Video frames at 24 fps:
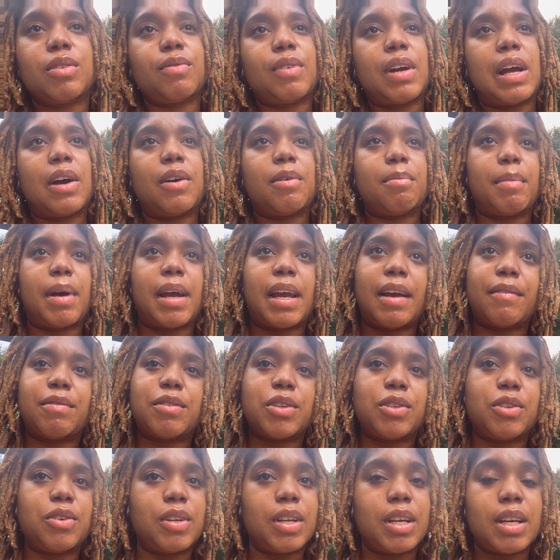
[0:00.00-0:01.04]
route, might have
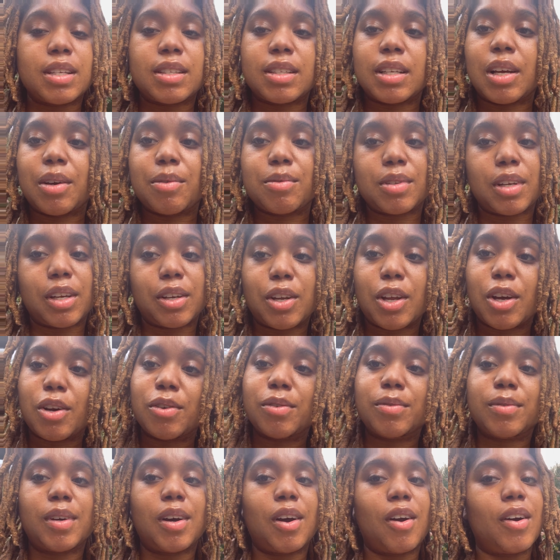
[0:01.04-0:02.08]
to do this, and I was like,
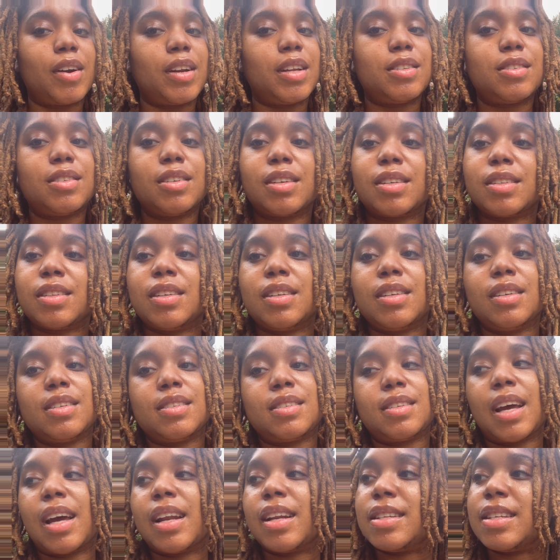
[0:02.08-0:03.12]
no, I already took the
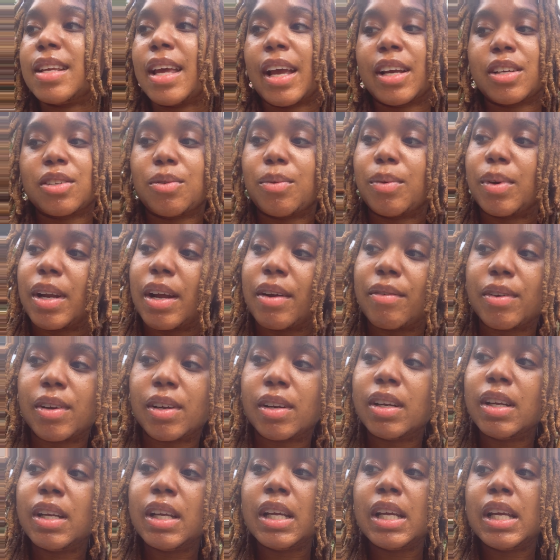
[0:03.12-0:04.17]
side attacks or
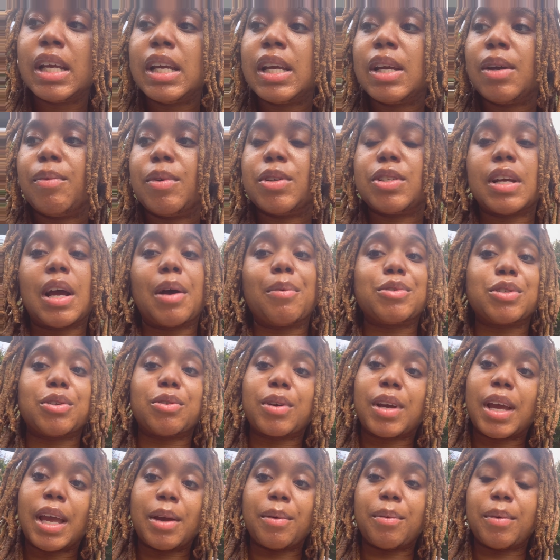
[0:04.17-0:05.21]
whatever, which I was
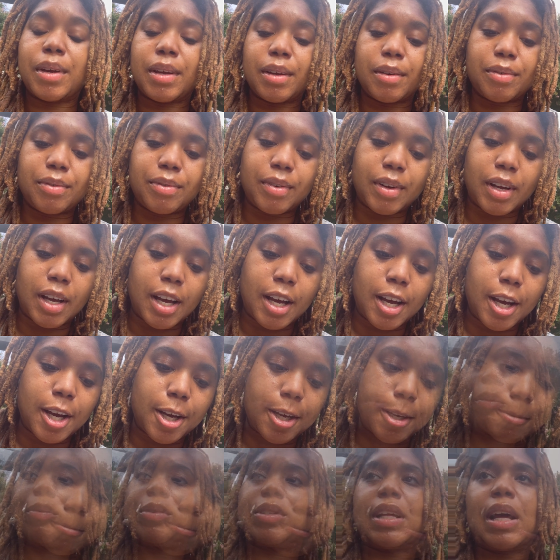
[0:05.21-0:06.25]
okay with.
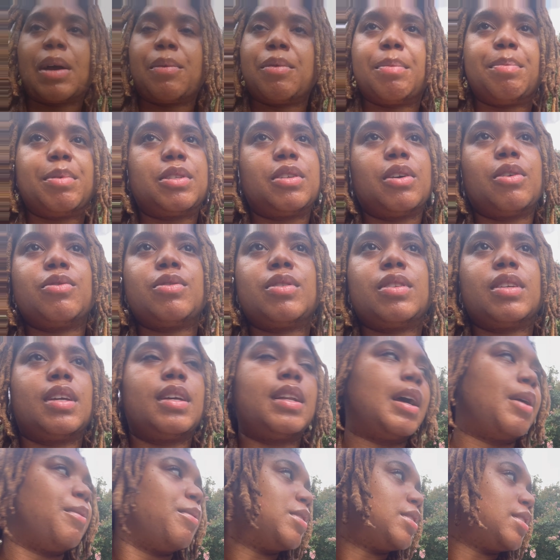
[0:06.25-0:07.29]
I was not with
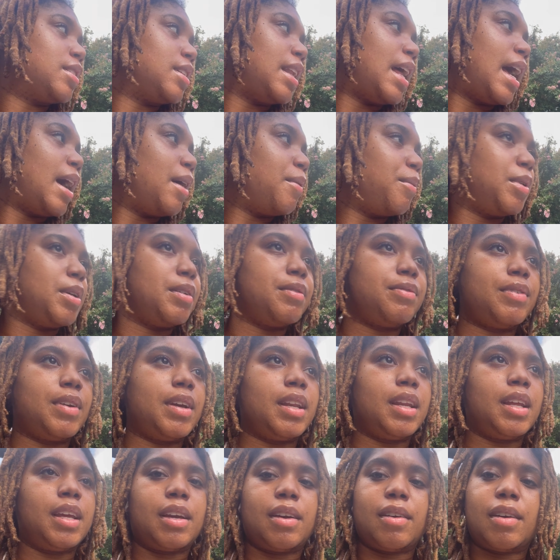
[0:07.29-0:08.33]
Pitocin. I was not with
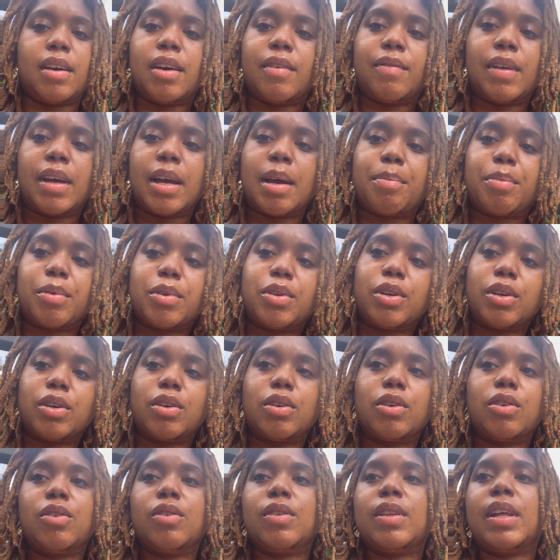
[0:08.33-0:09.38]
any of the
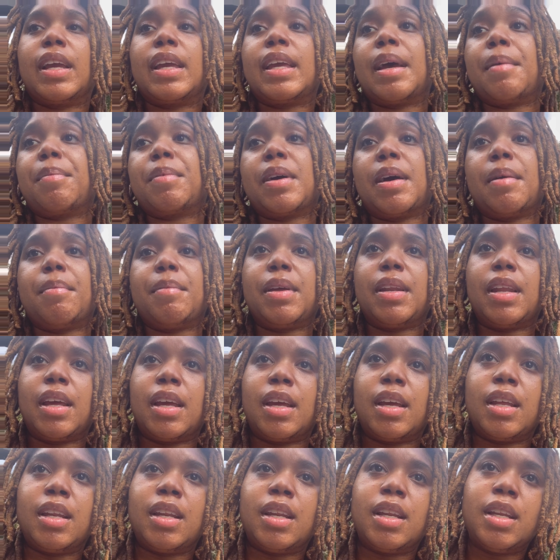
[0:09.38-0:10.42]
epidural. They kept coming
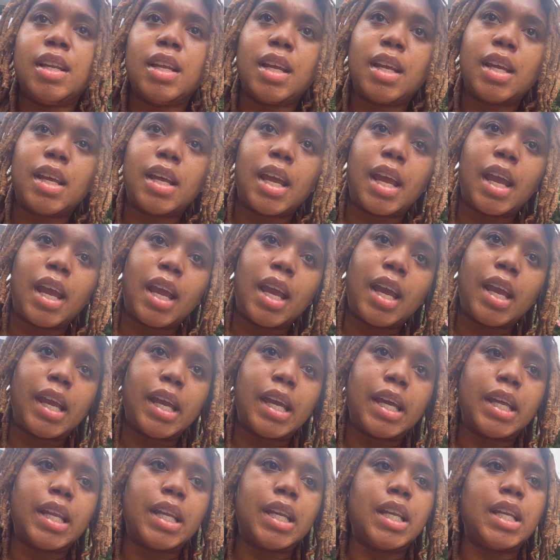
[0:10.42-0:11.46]
in,
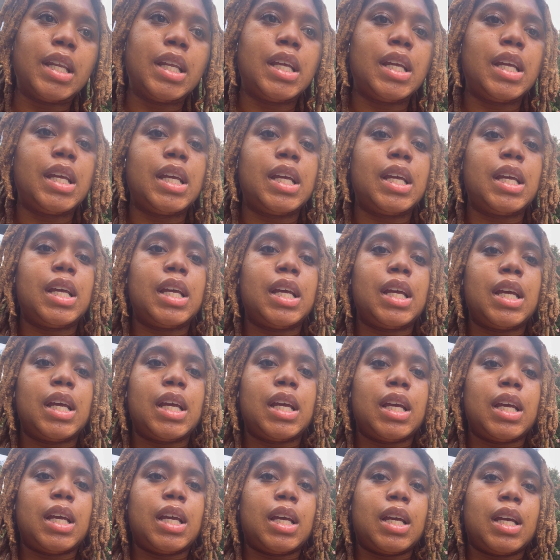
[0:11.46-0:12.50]
and
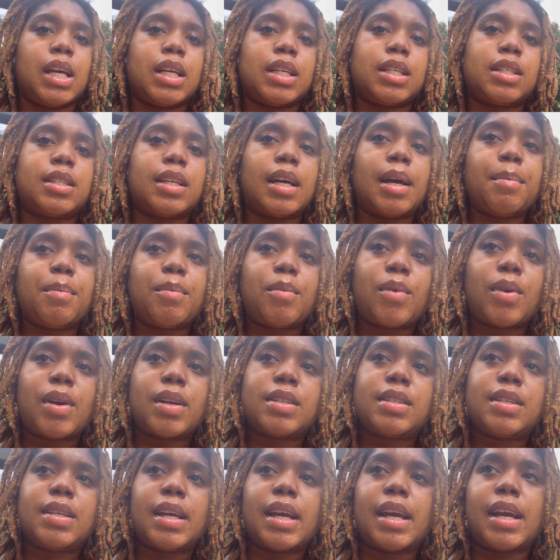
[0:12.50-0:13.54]
somewhere
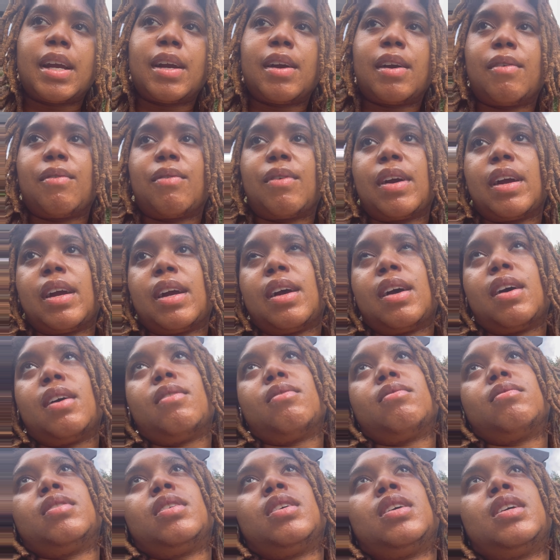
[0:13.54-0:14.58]
around,